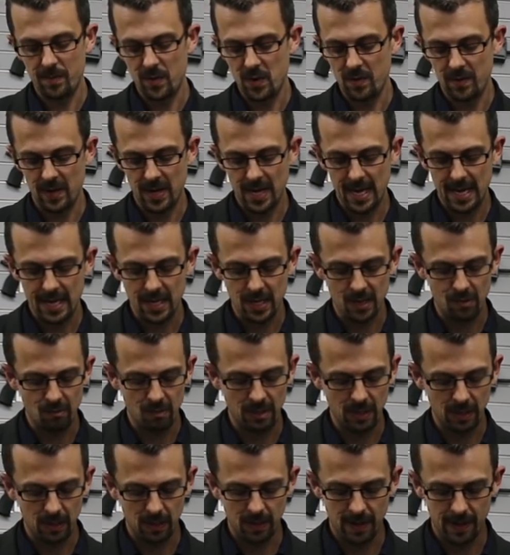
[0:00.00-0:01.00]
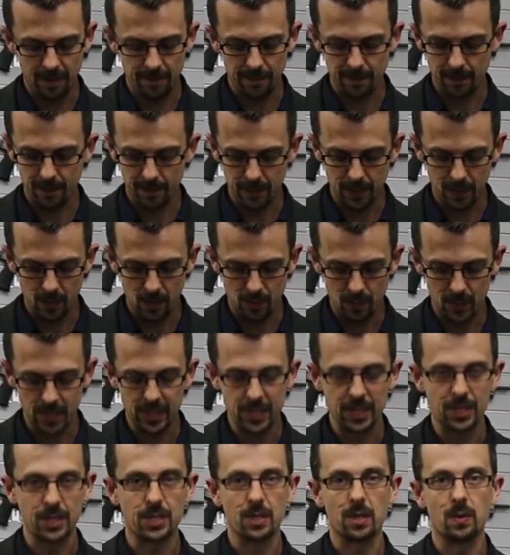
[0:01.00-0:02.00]
the movie and in real life, if you're a
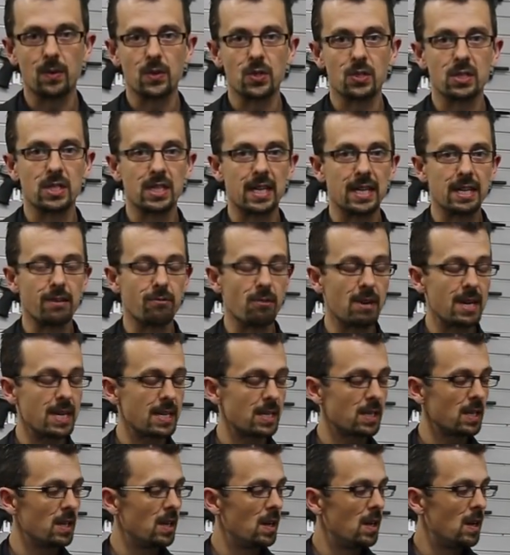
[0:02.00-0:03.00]
British soldier at any rate,